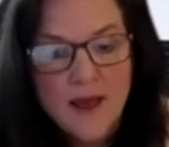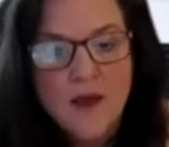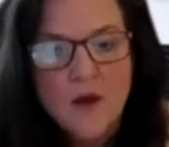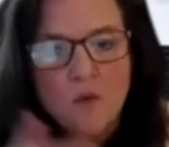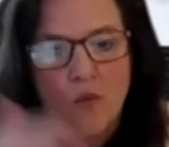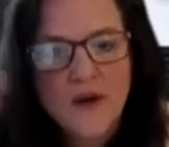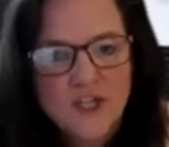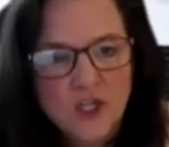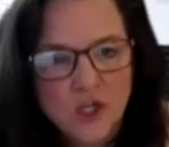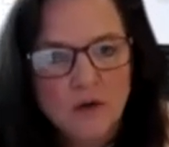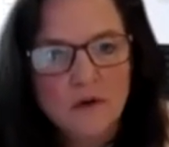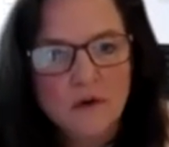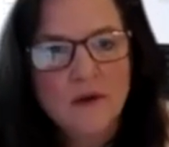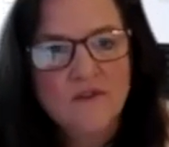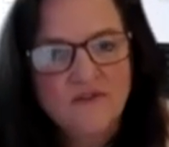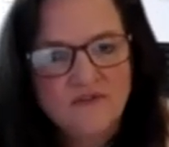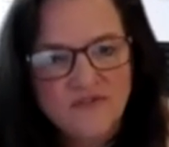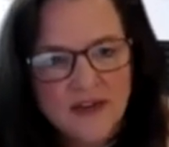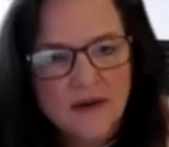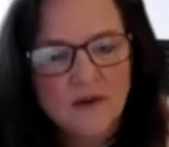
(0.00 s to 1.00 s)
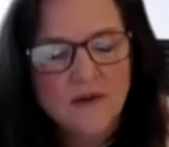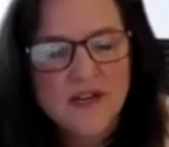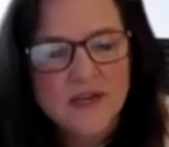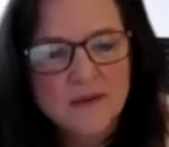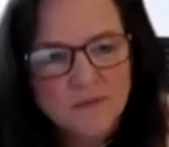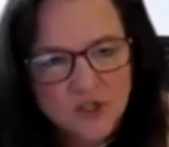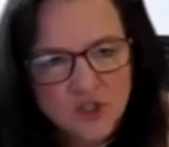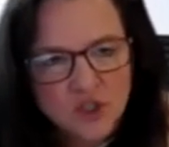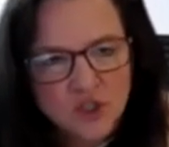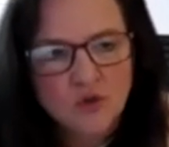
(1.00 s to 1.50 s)
When you're a very
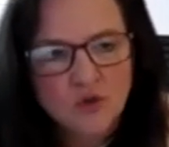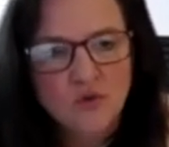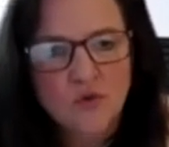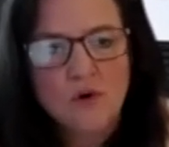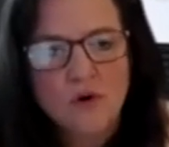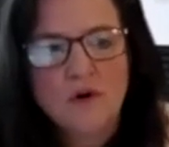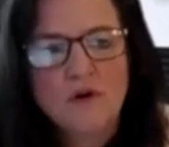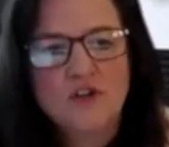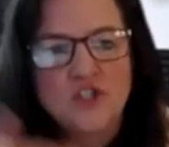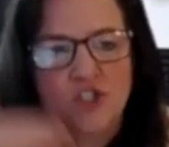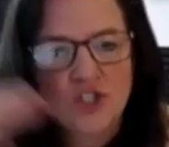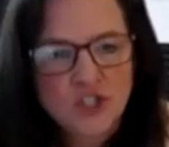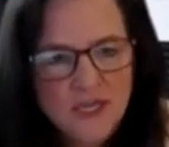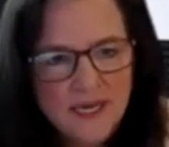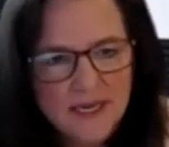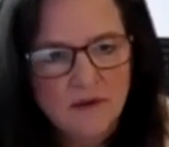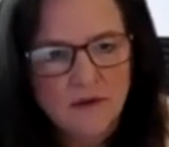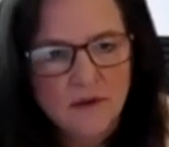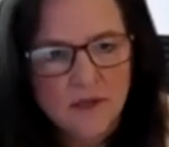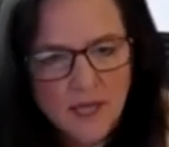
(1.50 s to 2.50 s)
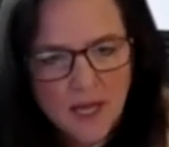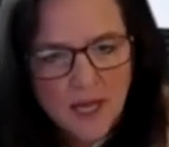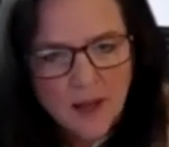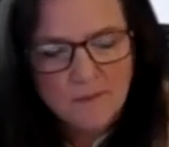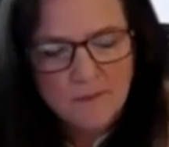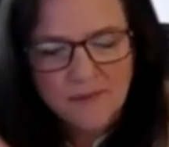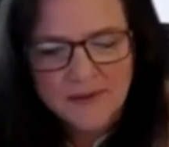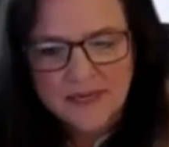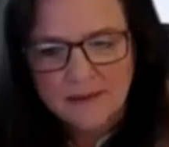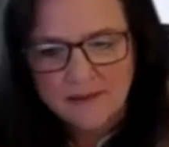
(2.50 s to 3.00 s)
mature channel
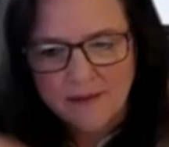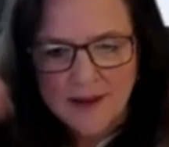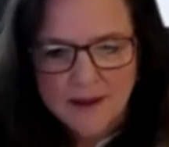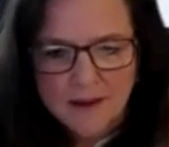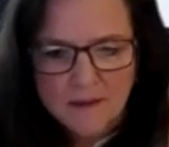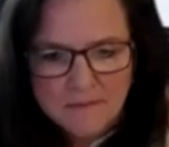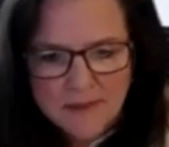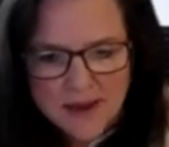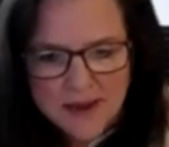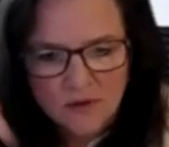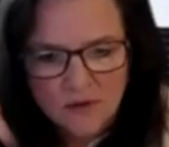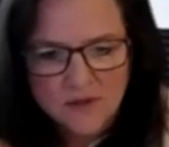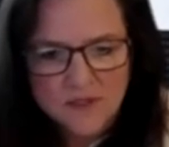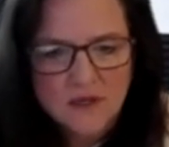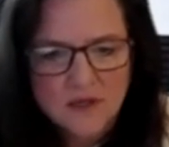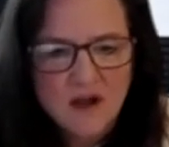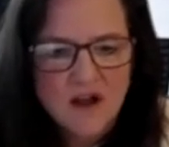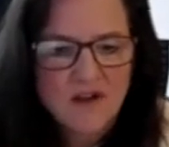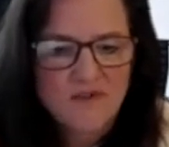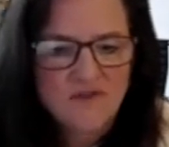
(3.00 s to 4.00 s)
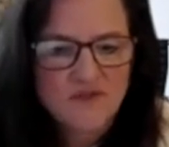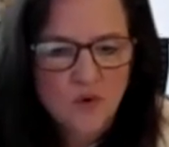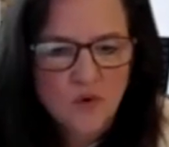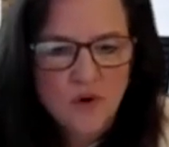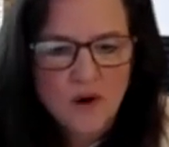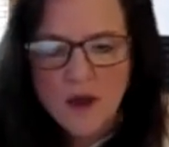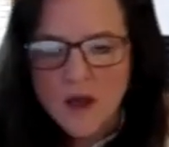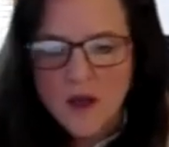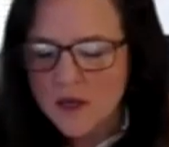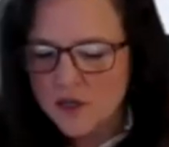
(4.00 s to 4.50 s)
company like a Microsoft,
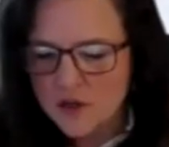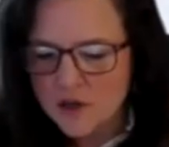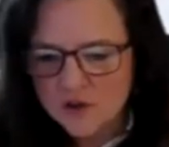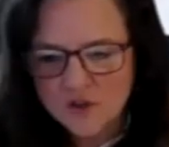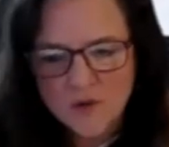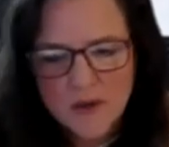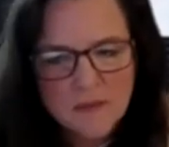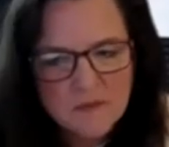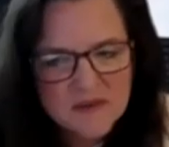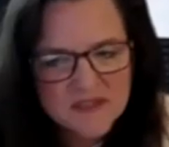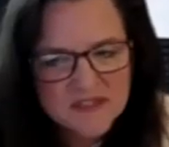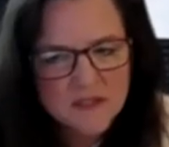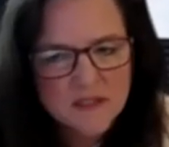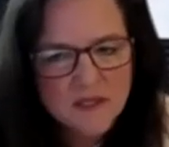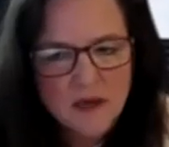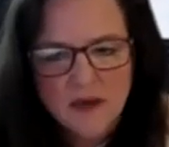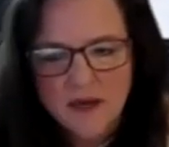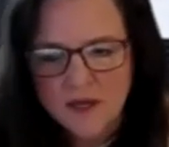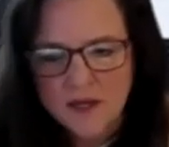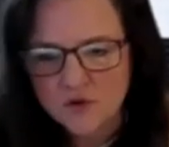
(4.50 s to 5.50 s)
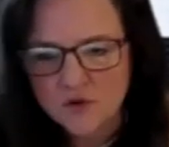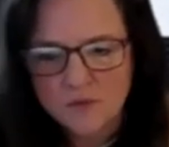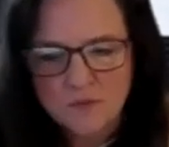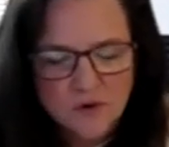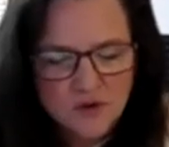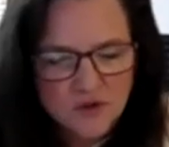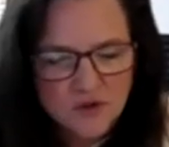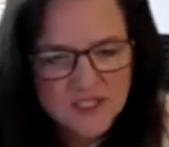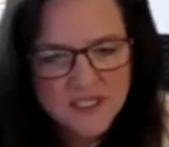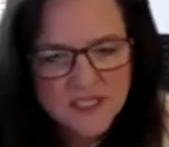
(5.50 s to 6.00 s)
or you're doing business
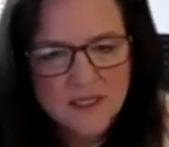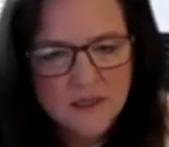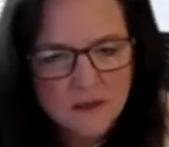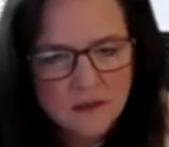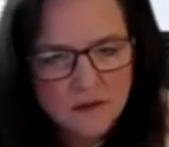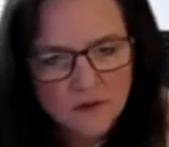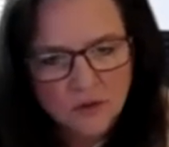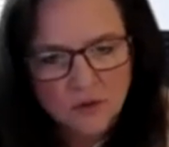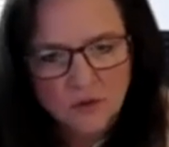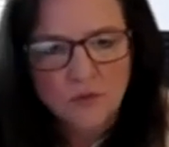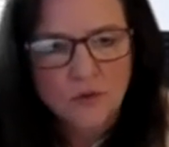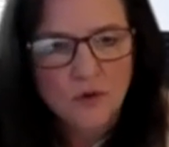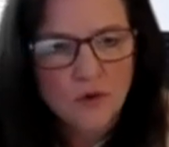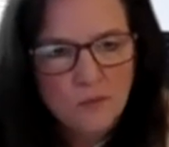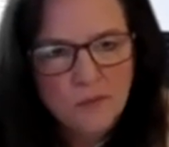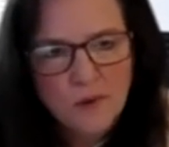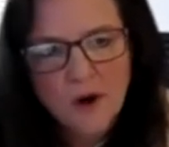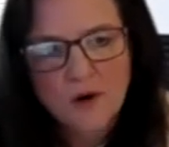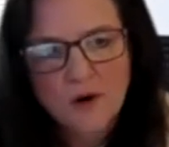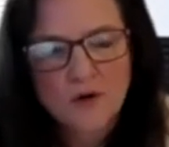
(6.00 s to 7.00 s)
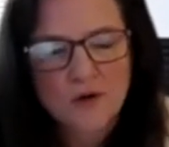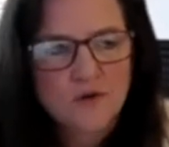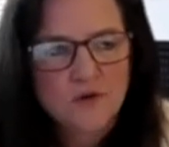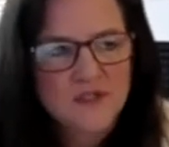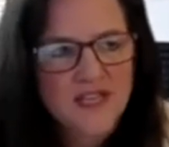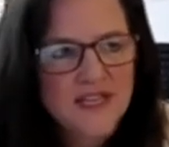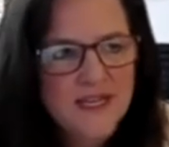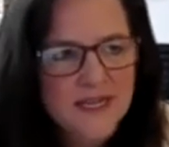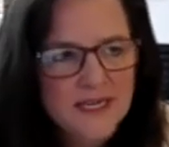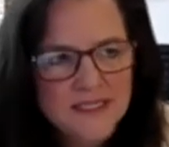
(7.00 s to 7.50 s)
100% through partners
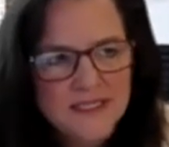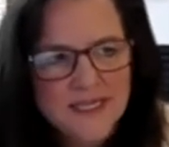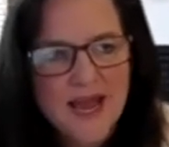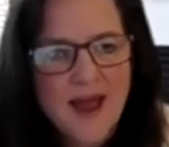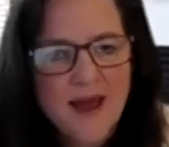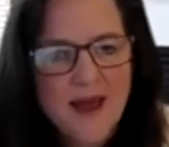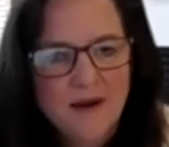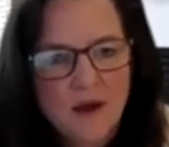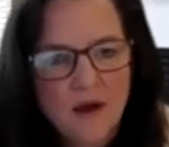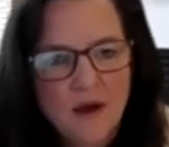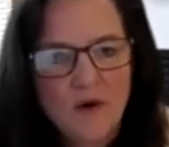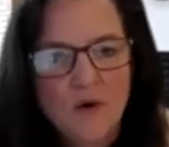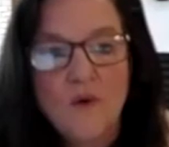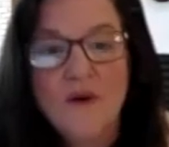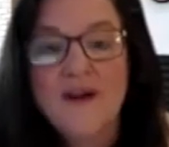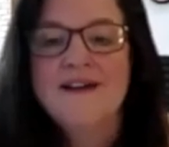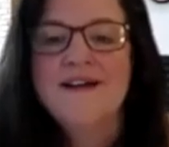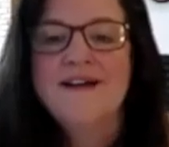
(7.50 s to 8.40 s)
like a Datto,